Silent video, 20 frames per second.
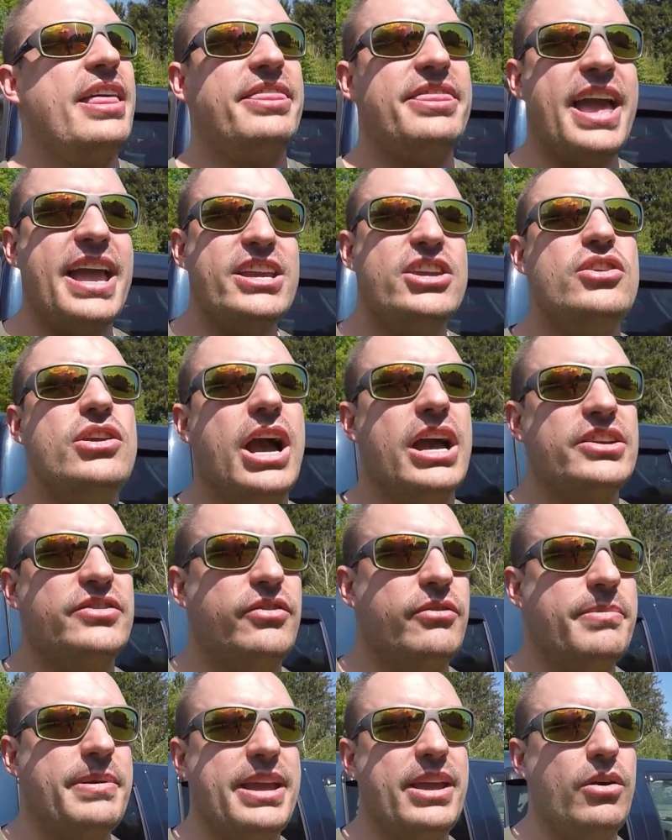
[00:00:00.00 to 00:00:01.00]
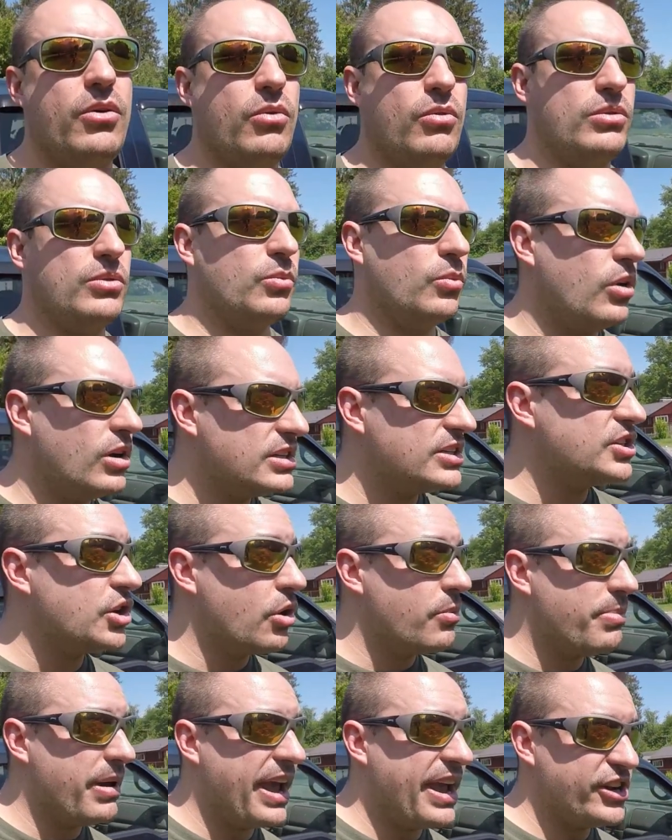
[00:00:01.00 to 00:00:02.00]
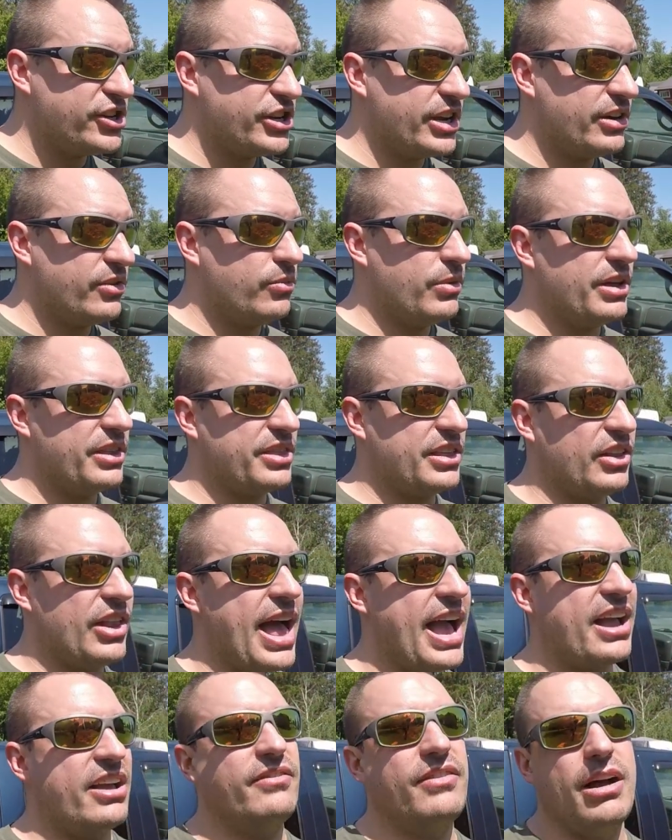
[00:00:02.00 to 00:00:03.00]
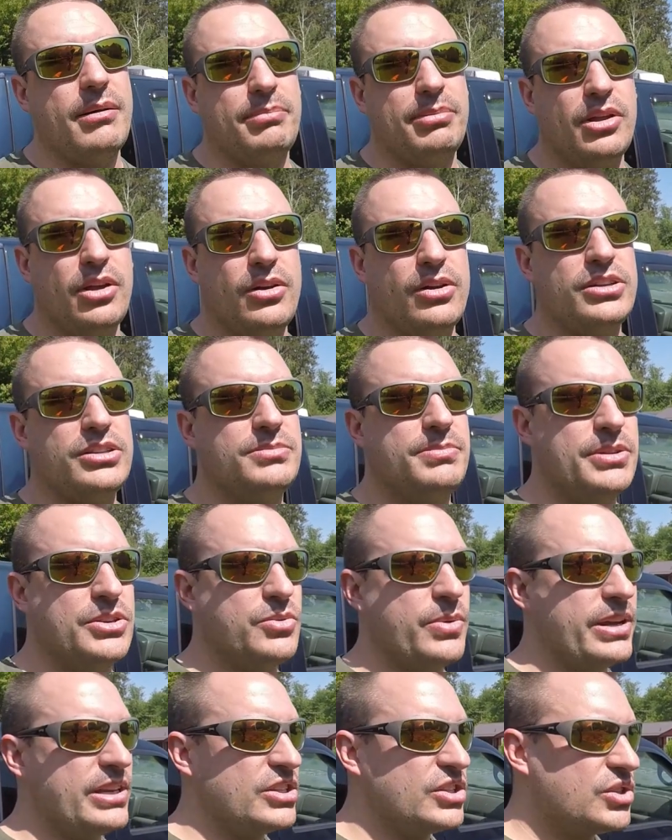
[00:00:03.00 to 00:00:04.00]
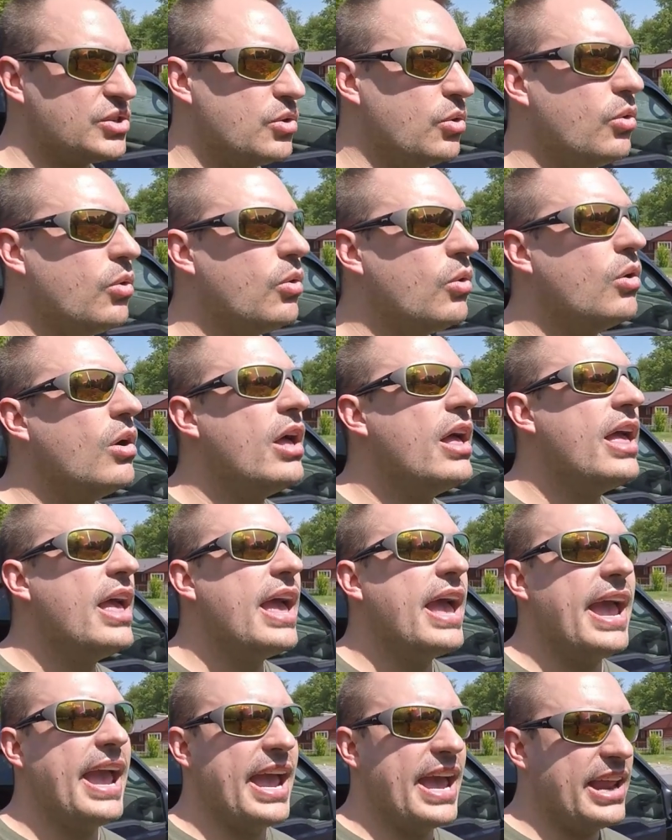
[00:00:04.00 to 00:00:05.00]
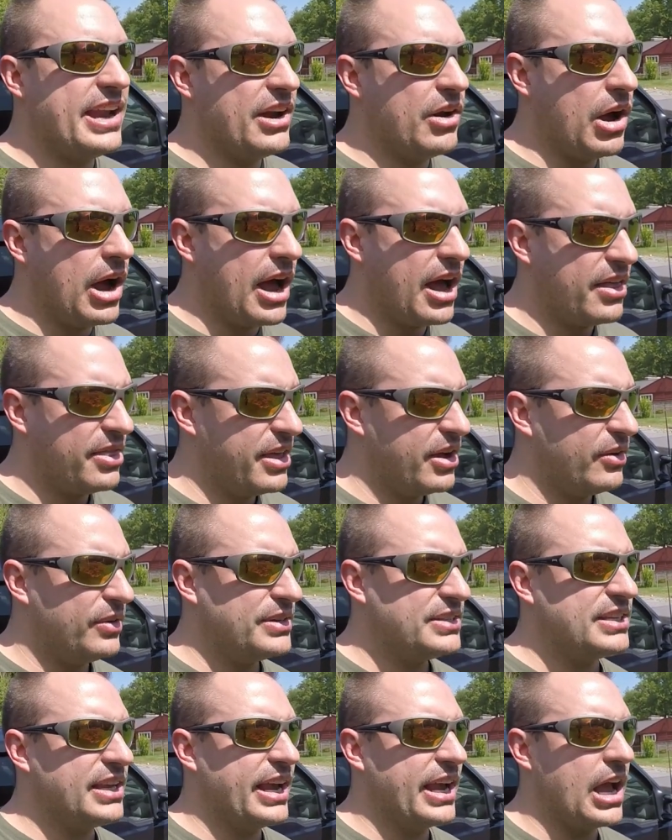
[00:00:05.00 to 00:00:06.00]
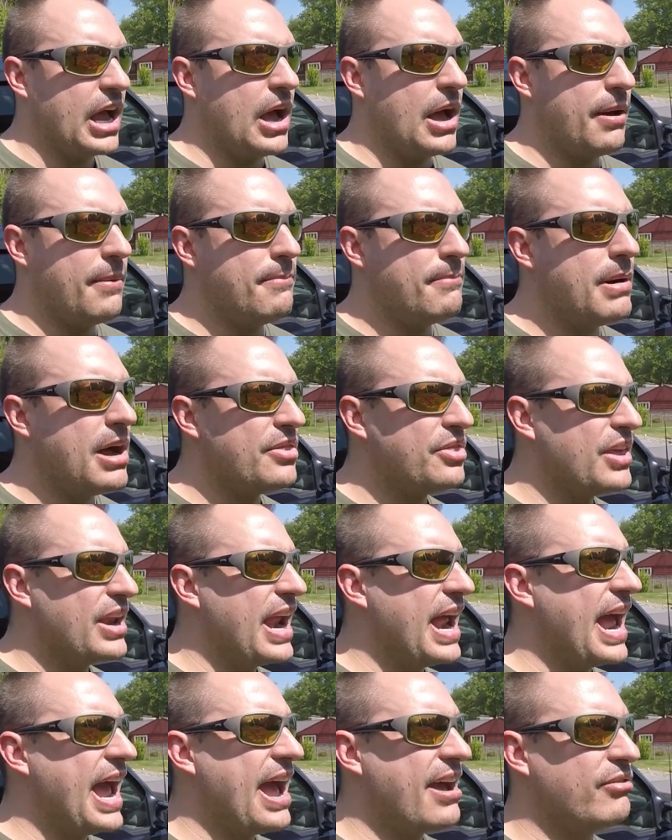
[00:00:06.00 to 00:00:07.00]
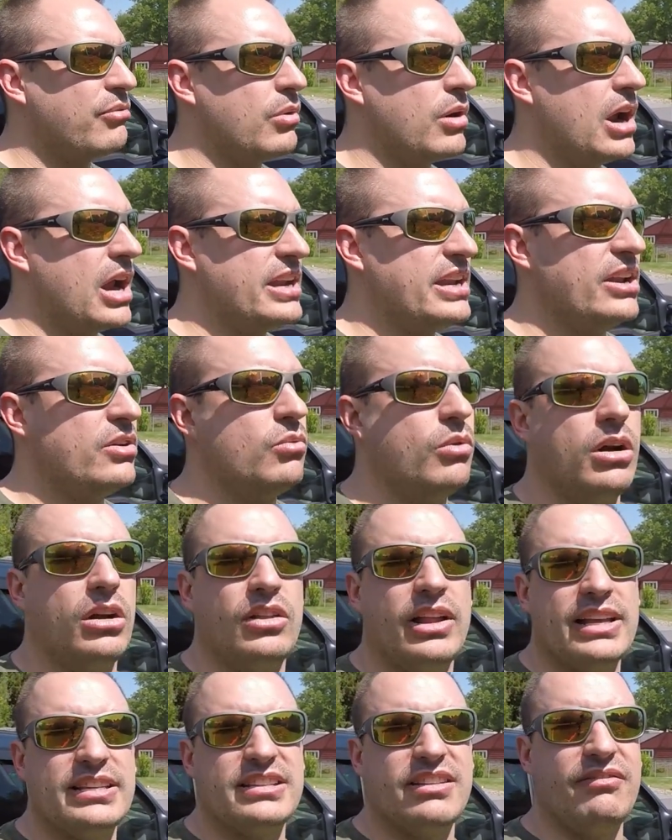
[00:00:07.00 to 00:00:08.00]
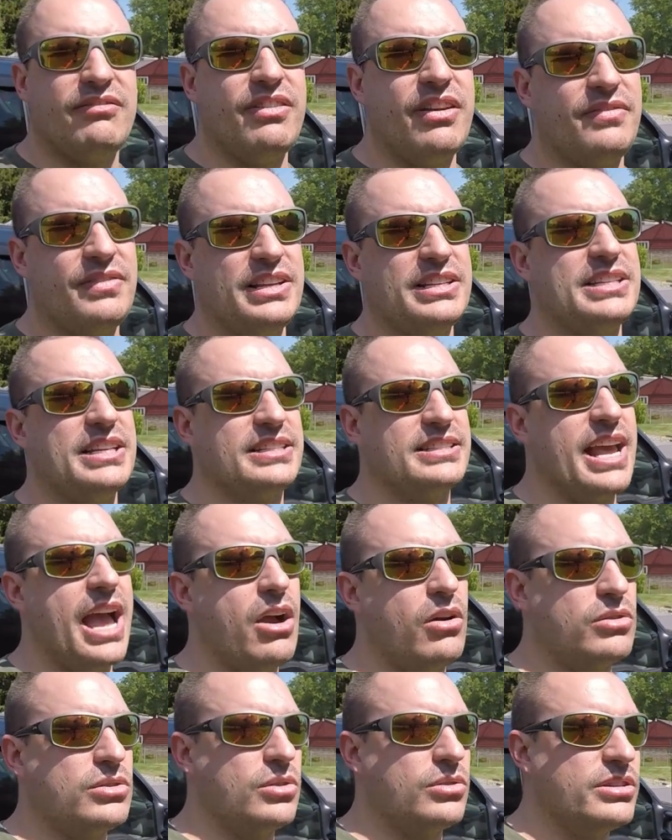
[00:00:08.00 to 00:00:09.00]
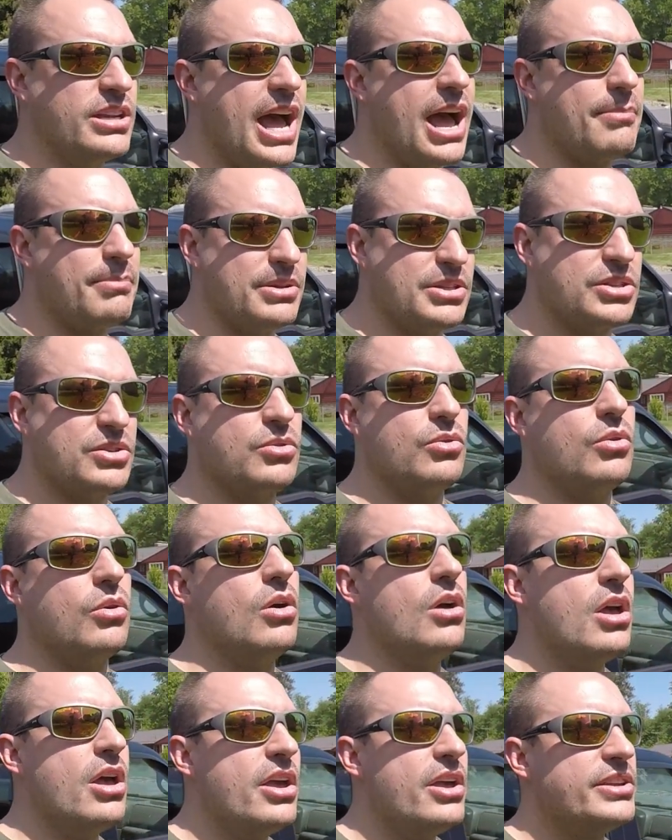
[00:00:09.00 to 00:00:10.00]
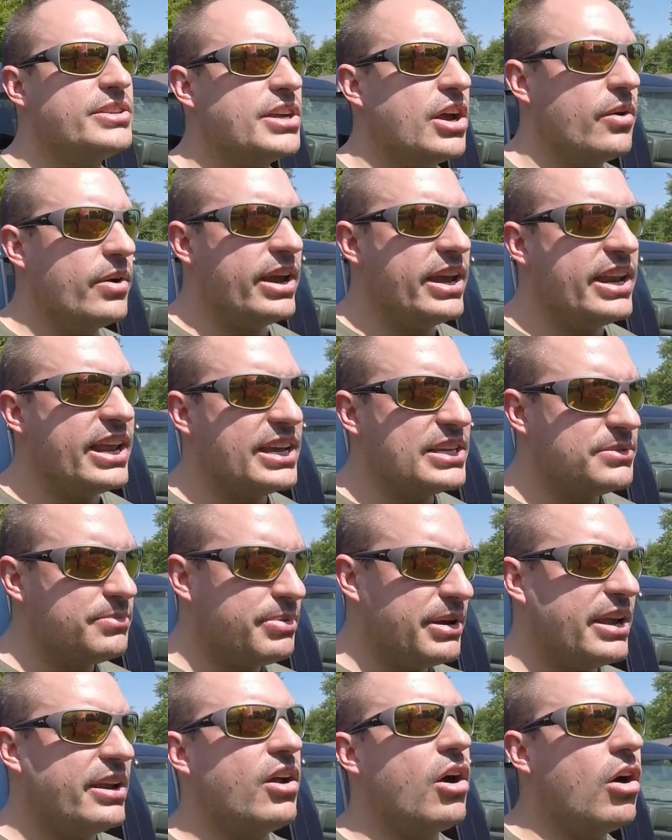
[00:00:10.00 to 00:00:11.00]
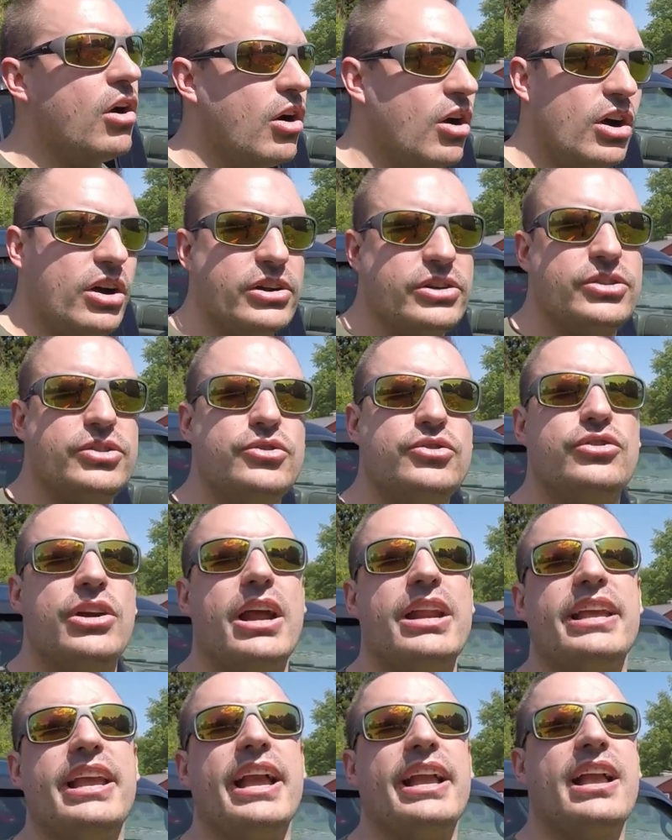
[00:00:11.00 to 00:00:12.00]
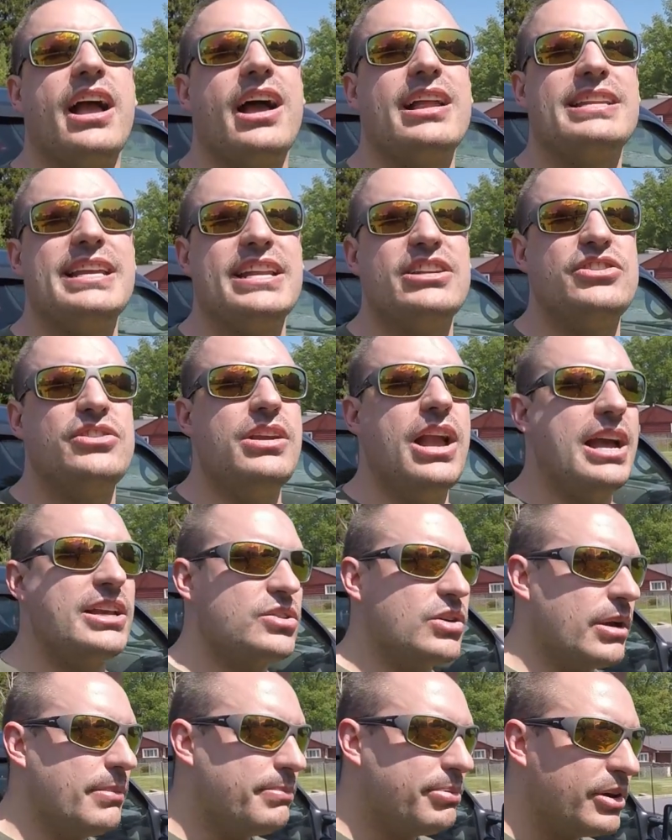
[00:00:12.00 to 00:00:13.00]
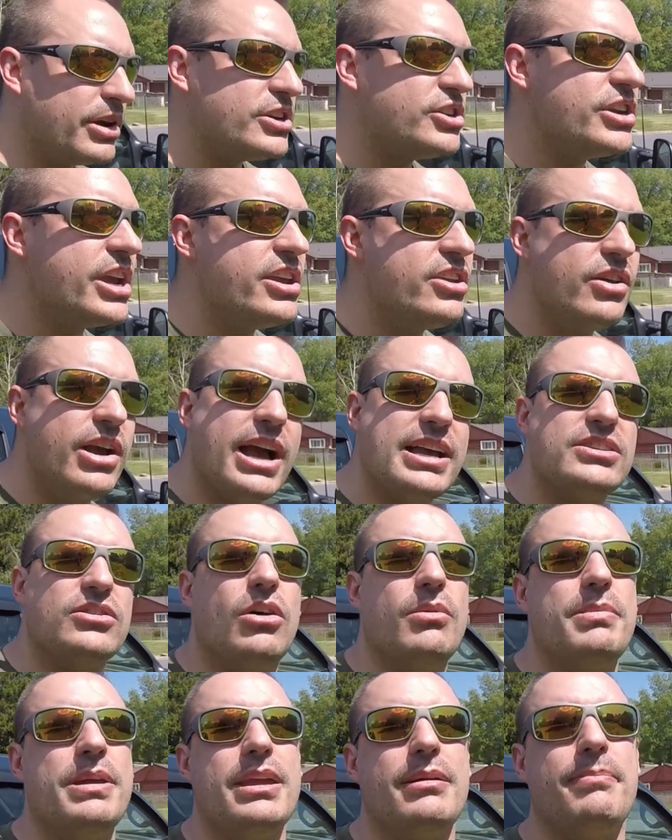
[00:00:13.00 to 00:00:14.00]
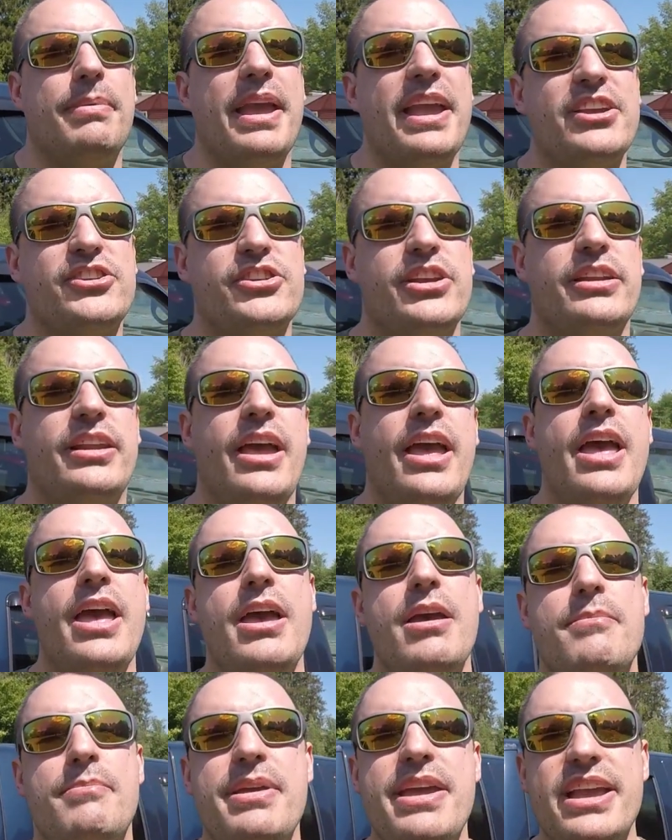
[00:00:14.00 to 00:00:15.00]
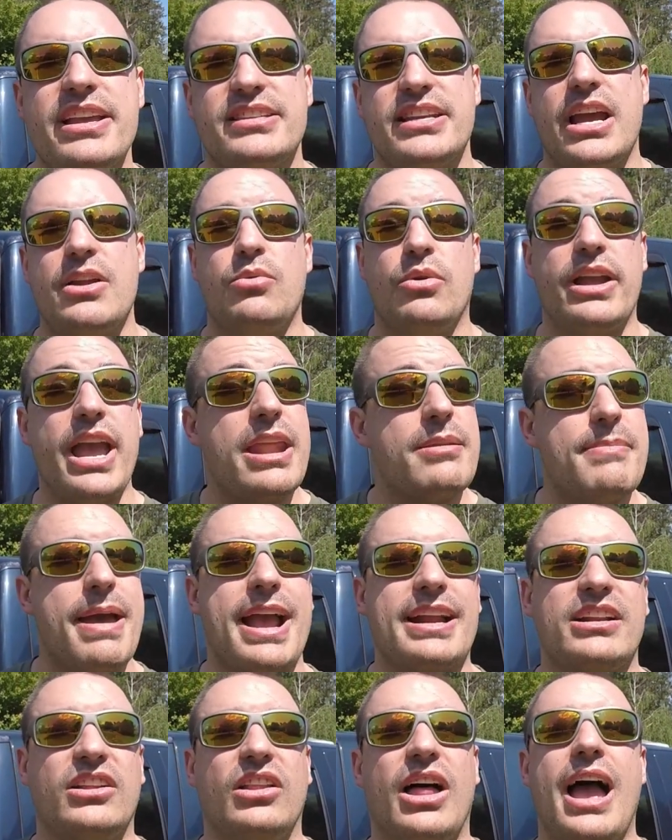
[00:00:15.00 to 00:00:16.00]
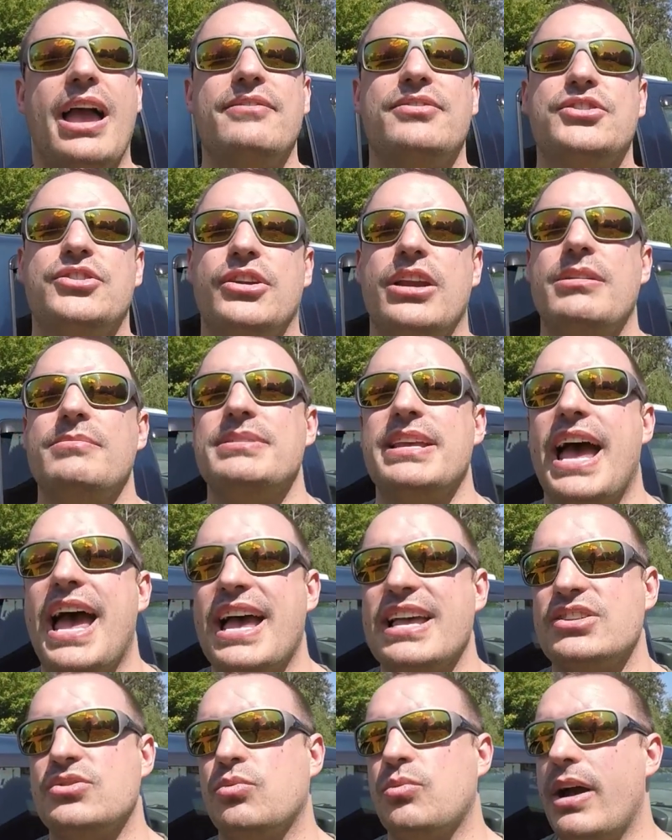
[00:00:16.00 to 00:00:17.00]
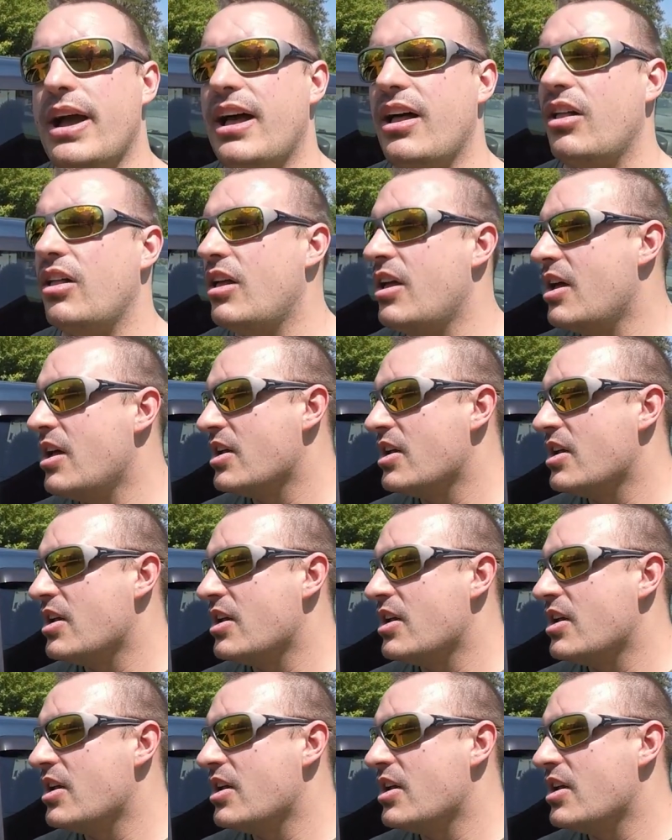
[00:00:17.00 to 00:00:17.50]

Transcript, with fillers: Thank you guys for being, one, so patient with the lack of uploads between school and uh, there was like a month and a half where I didn't work less than 56 hours on top of school. So it has been hard to try to get content to you guys. So I appreciate you guys all being patient, being excited. We're getting back to live streams as well.